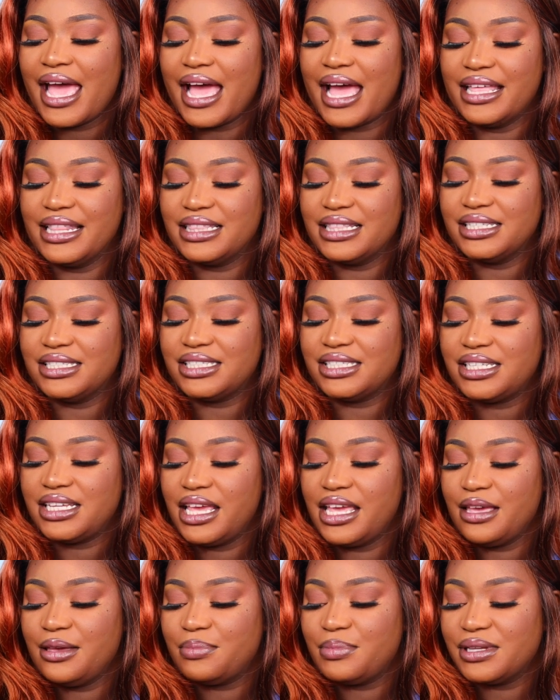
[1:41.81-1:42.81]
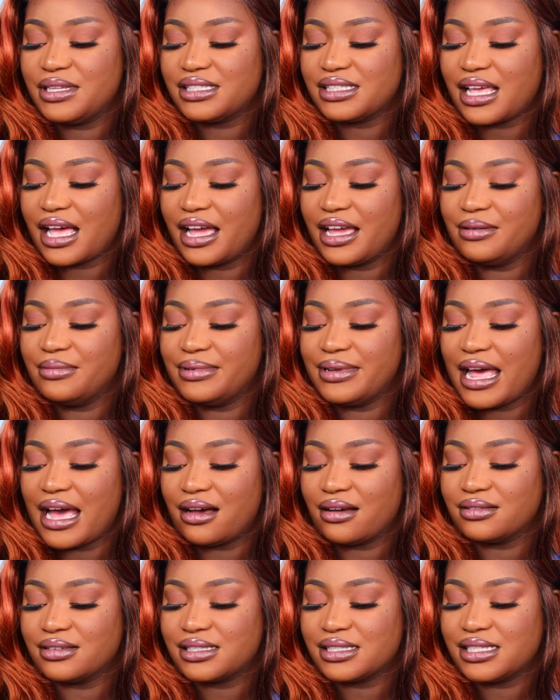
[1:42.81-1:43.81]
And the cheapest I am
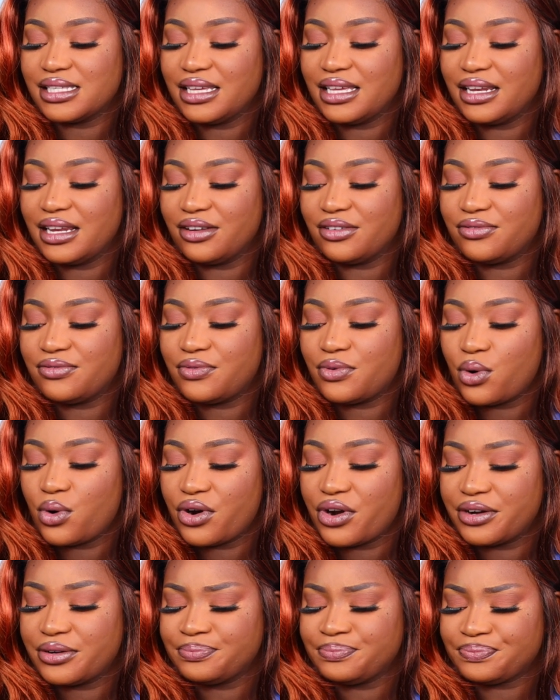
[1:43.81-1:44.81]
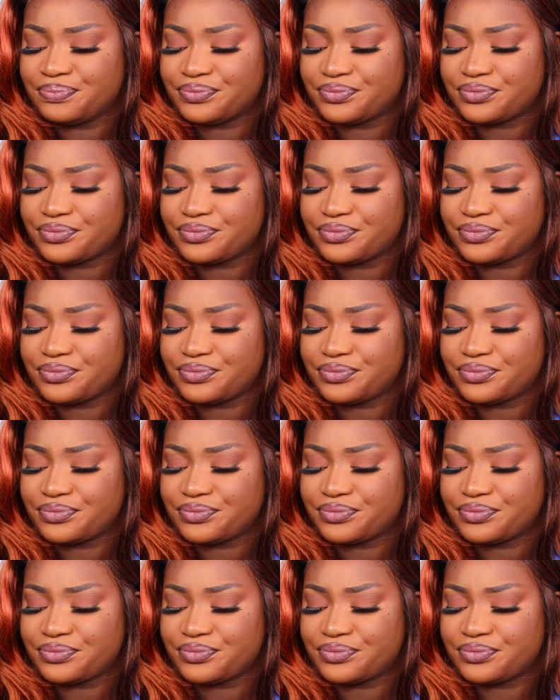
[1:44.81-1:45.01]
now seeing it for